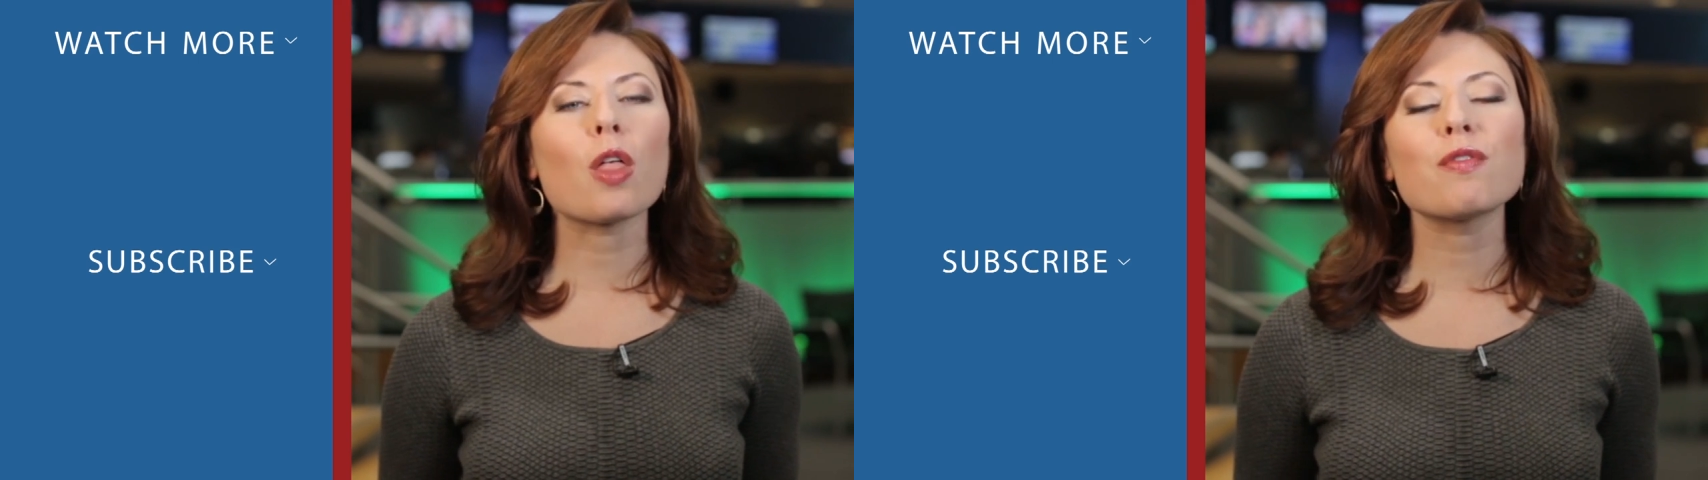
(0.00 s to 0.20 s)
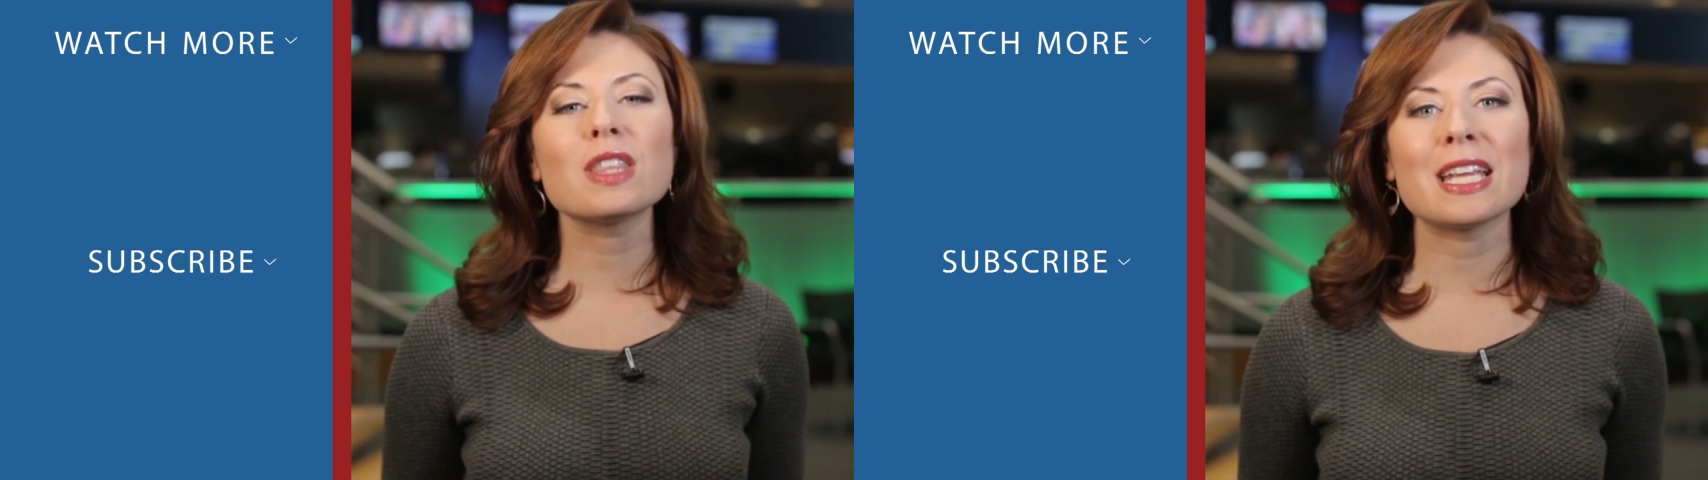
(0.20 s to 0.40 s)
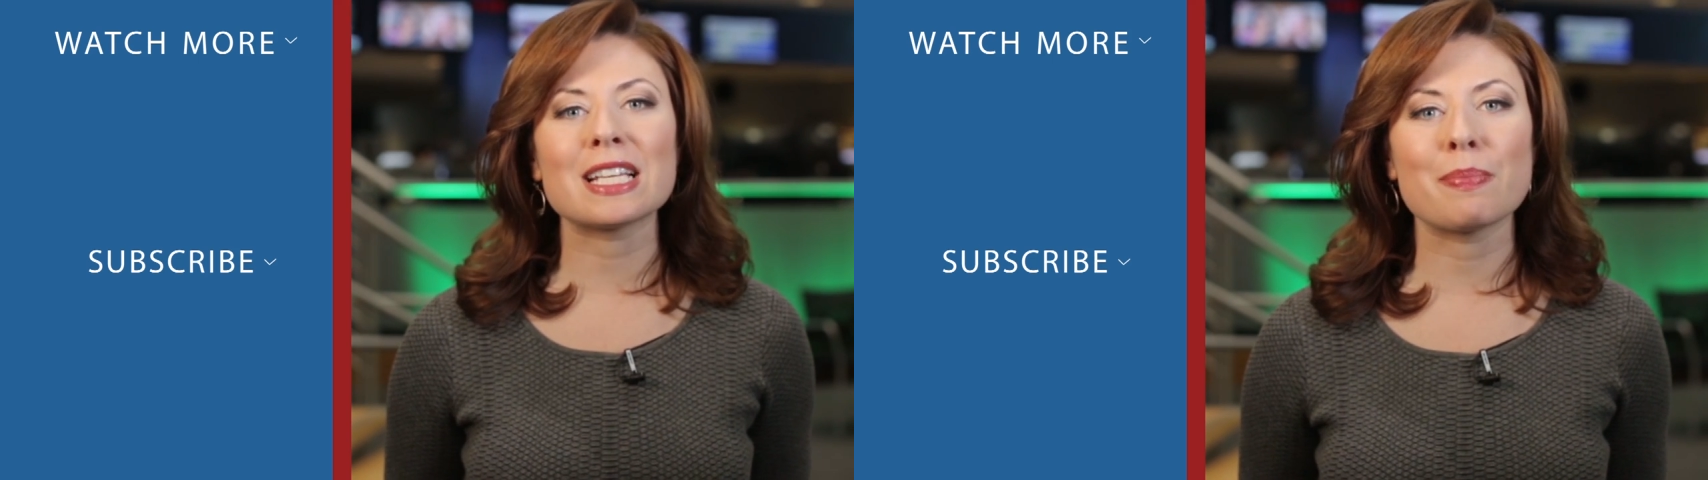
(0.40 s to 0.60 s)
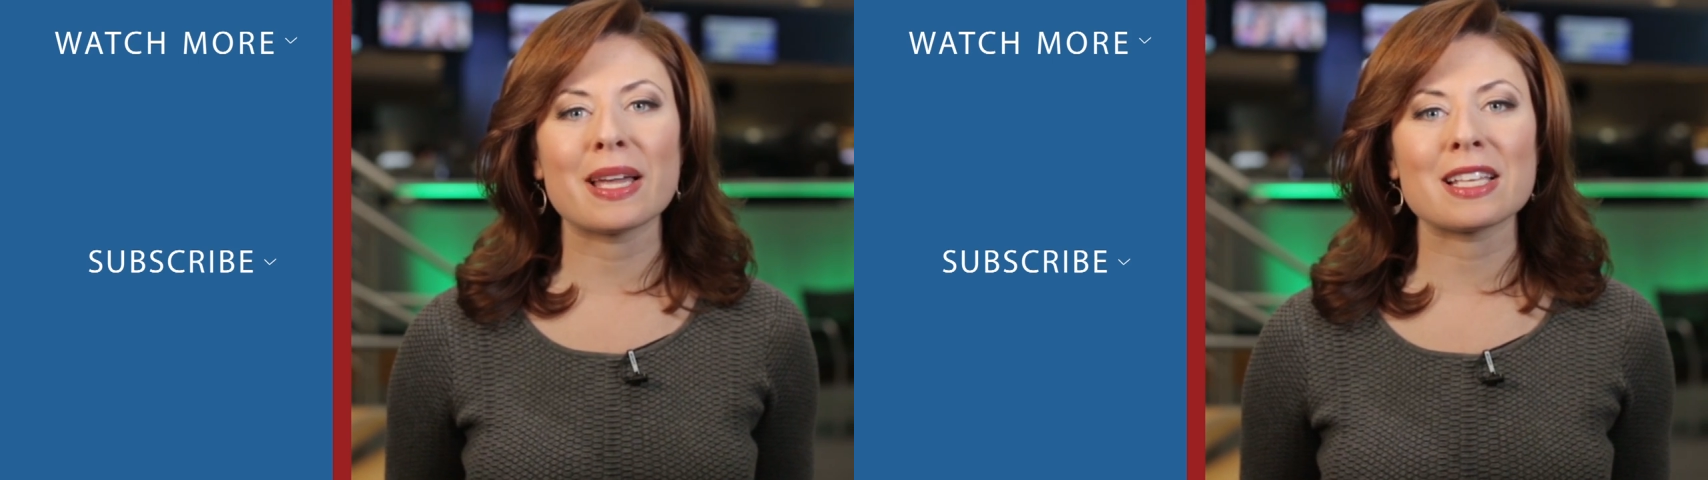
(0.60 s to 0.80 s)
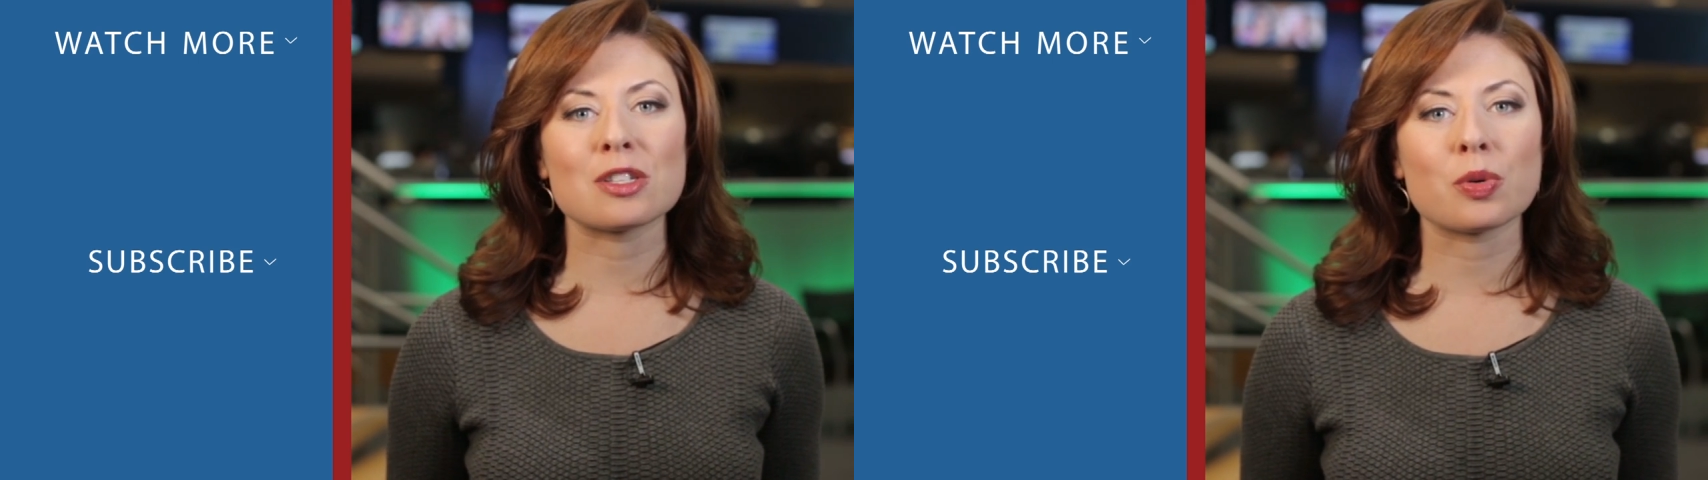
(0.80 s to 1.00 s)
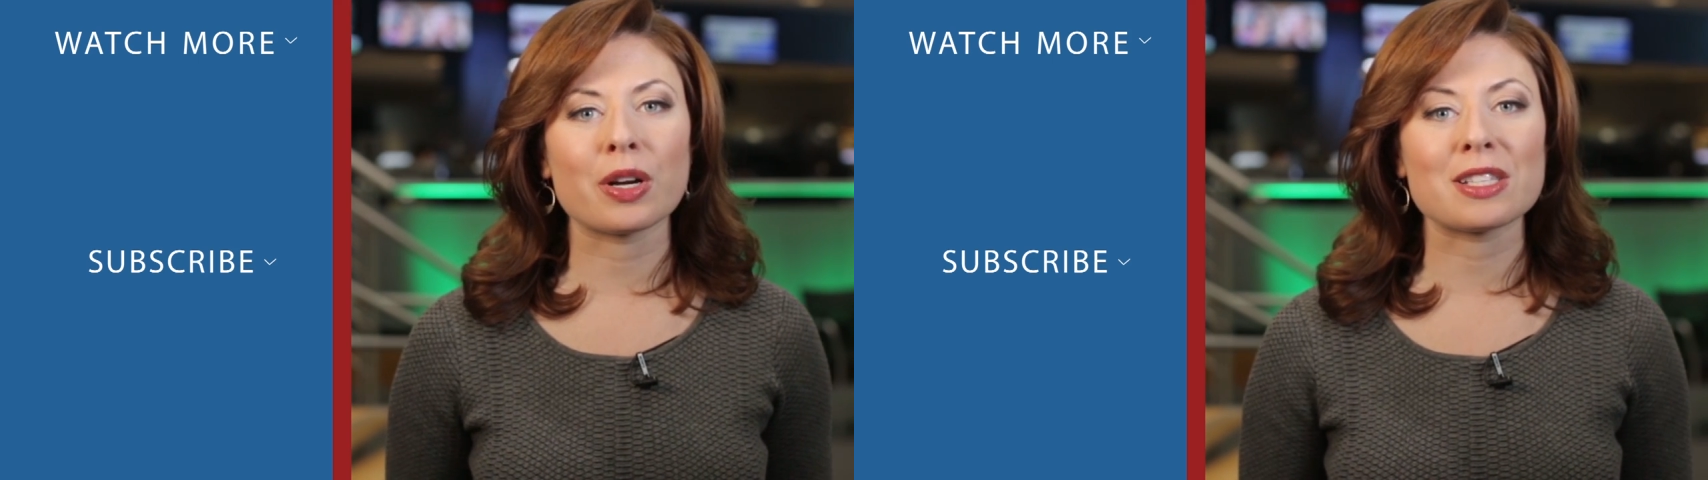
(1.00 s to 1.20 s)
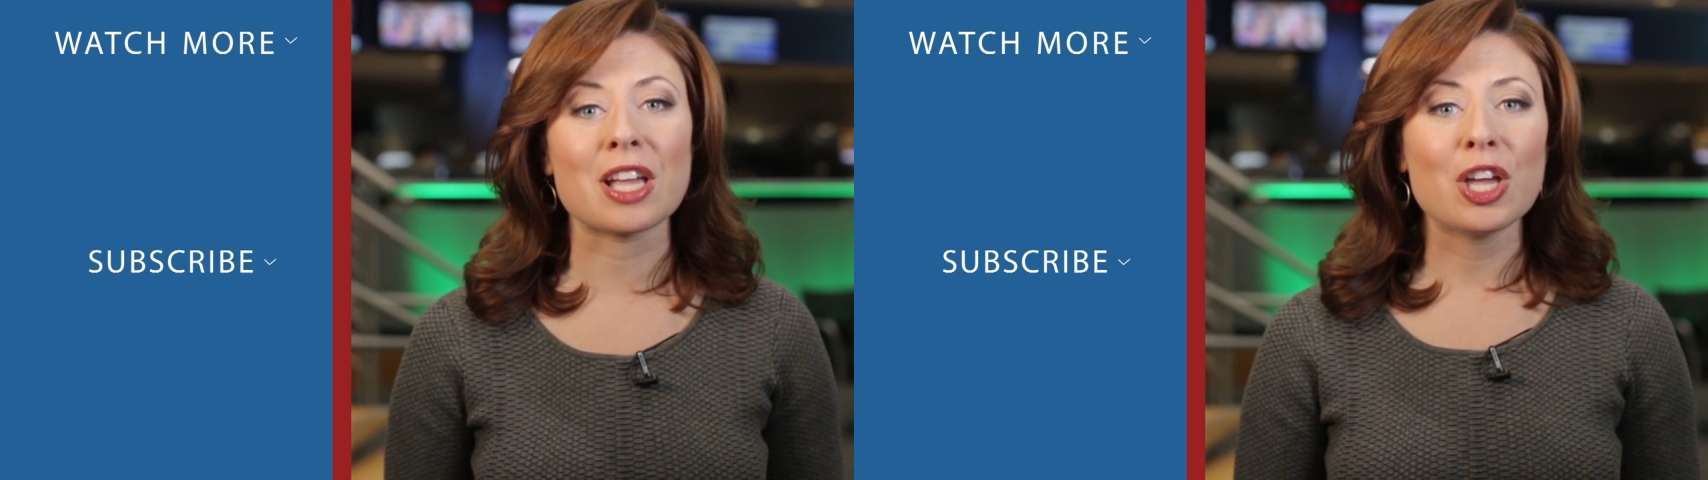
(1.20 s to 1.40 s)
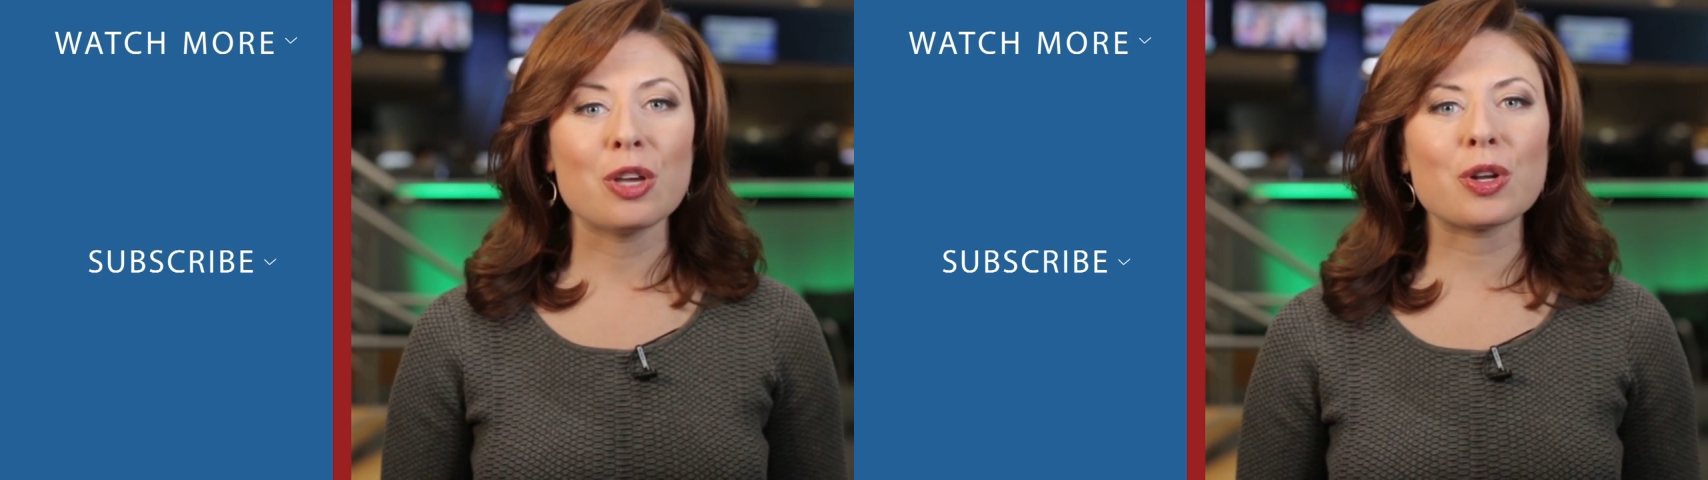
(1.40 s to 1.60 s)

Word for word: all of the day's biggest stories.